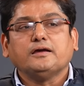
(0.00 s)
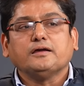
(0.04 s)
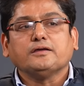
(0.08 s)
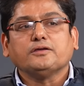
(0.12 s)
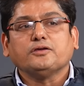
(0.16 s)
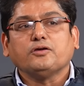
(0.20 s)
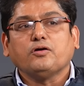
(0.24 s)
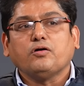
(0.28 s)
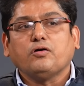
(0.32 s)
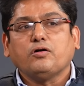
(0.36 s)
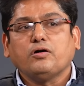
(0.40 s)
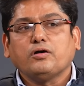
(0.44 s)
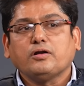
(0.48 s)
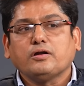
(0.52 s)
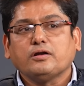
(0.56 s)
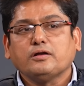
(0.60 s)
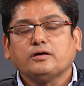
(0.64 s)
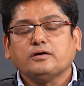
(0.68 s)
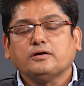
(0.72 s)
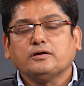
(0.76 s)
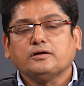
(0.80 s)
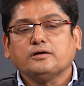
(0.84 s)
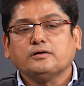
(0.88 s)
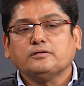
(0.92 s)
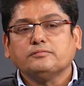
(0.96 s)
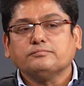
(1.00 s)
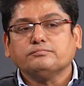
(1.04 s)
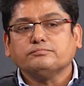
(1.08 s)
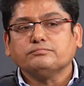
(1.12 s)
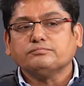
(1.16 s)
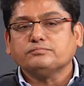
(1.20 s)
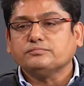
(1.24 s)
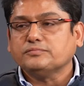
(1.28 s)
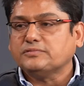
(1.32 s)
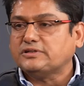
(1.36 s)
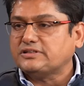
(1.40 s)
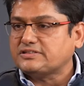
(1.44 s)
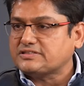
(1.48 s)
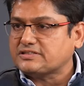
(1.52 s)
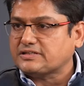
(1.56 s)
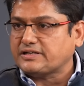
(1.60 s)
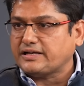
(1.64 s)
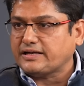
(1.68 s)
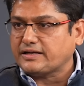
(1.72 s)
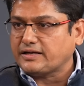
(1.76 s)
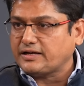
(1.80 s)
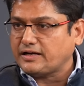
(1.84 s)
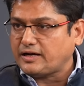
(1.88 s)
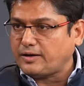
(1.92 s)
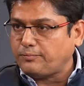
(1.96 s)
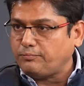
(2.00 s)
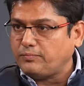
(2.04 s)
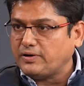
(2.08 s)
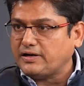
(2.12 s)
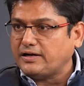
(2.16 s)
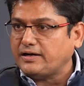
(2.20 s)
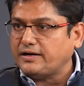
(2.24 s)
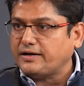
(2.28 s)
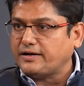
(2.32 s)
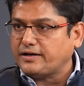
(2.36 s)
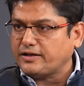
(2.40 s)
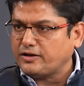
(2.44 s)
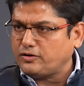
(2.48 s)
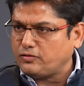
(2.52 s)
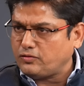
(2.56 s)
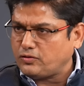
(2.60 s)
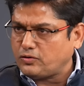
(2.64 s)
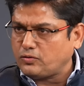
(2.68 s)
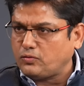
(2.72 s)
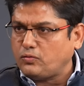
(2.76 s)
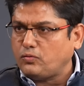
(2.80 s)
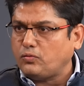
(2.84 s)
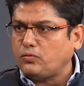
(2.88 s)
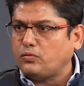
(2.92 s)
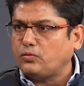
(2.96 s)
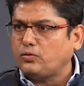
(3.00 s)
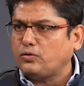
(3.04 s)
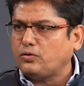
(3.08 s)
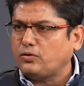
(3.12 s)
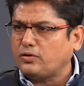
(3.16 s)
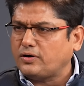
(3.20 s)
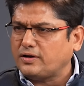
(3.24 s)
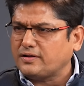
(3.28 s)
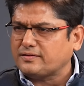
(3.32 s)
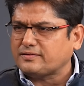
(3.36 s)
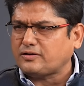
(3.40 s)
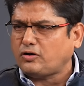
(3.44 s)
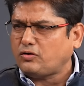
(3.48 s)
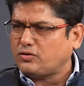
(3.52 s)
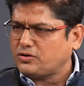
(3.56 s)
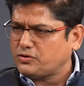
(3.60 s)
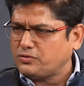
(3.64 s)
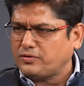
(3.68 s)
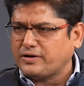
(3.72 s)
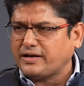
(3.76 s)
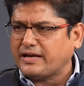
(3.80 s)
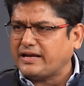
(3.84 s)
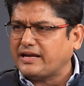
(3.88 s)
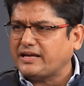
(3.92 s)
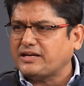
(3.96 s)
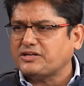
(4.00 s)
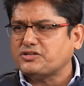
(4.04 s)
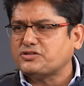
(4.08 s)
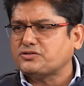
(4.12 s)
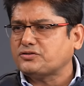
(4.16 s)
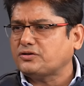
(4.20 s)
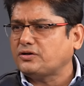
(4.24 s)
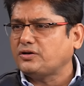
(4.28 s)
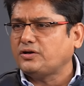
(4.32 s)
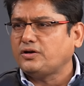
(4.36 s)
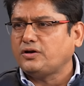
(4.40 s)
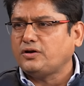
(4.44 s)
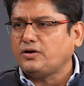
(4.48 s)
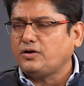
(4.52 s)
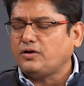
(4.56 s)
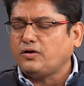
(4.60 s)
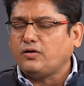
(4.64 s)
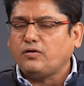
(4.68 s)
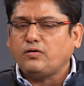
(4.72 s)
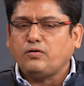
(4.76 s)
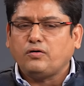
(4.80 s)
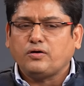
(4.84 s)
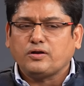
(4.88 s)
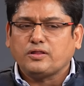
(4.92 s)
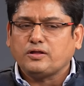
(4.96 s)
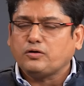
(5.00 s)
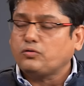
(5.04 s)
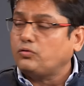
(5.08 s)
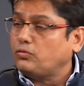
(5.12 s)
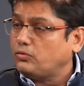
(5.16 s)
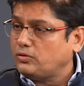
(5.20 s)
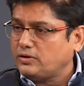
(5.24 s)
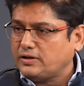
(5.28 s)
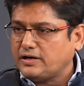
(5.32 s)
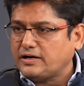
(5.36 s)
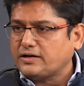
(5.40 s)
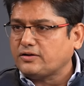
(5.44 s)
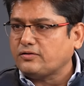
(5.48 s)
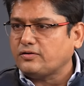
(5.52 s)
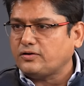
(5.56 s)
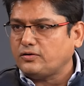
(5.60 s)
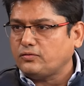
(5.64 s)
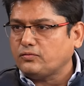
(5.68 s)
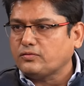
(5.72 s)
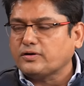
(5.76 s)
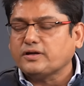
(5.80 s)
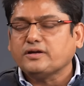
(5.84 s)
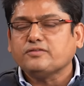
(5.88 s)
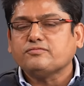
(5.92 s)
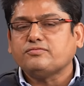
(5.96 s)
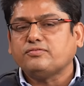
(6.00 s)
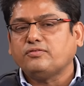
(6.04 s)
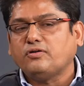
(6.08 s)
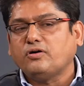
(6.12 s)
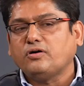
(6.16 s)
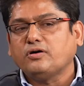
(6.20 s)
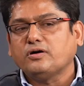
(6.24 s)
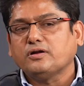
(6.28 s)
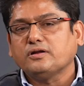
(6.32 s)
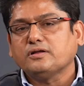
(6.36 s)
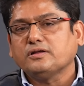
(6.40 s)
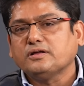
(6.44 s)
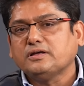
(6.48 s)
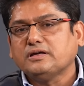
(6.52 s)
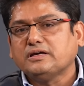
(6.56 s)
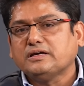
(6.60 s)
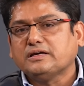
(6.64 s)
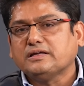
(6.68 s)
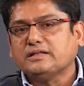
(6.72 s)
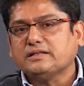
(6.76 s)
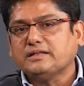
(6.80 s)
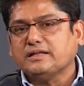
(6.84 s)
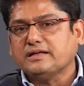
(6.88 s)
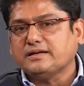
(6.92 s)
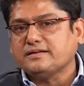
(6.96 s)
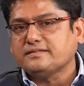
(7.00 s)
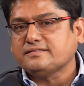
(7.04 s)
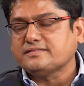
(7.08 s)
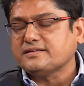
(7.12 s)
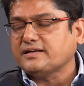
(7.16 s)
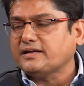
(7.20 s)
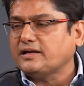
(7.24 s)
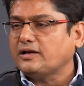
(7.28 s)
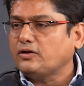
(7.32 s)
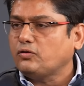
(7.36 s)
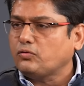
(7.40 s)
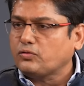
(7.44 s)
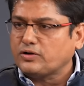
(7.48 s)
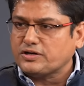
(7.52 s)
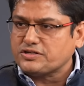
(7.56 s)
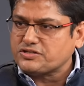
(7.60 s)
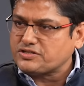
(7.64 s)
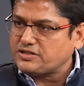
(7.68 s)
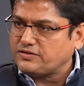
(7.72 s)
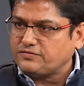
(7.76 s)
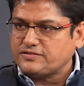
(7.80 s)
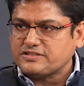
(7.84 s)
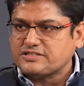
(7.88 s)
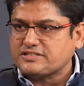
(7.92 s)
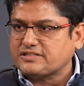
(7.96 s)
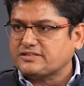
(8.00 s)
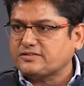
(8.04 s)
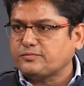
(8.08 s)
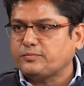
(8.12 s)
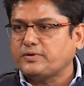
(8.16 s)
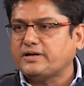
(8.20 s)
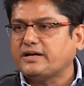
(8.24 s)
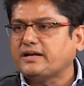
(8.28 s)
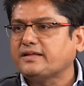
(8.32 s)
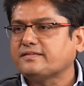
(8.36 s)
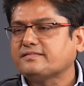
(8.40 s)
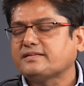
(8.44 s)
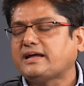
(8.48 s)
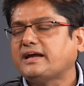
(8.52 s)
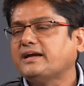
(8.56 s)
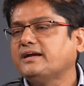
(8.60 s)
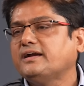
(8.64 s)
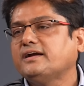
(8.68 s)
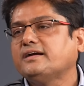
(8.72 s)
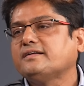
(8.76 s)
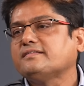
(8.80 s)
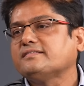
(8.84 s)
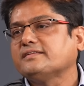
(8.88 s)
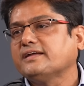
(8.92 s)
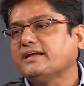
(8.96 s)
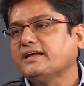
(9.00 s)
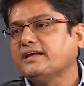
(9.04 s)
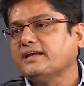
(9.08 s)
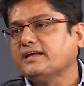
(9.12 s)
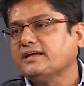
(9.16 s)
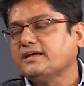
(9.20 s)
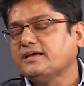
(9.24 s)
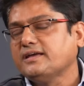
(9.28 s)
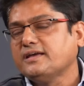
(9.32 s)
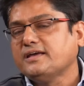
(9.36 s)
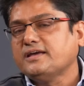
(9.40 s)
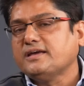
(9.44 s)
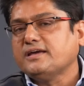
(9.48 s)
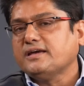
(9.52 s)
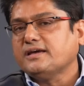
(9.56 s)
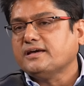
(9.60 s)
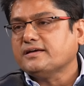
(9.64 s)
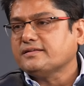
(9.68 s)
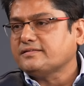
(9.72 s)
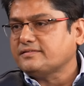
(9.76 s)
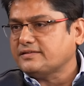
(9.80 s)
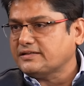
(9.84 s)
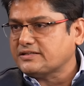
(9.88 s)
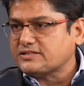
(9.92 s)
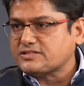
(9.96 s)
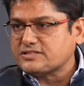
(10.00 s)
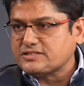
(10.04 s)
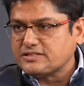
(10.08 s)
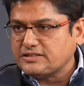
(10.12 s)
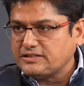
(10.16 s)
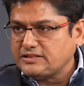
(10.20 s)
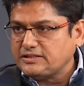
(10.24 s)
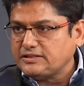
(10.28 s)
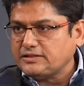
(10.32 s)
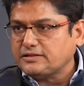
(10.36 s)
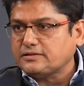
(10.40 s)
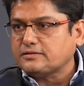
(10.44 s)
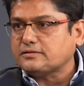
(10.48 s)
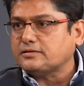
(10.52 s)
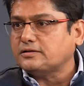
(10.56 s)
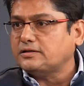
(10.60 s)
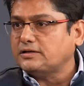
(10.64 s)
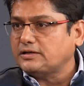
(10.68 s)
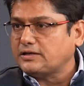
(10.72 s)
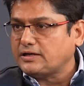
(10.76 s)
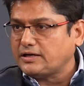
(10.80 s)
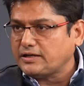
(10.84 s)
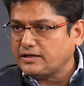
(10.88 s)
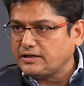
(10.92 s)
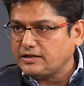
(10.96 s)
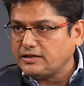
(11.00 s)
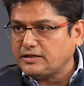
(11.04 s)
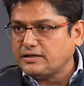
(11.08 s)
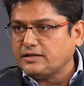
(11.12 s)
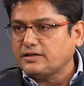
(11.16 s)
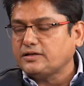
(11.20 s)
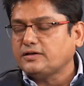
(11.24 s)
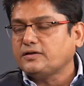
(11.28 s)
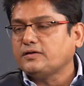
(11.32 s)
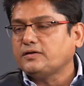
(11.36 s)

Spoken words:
your risk-taking ability or goal or risk or your age or the goal that you are looking for, there is a allocation which has been decided, say 60, 30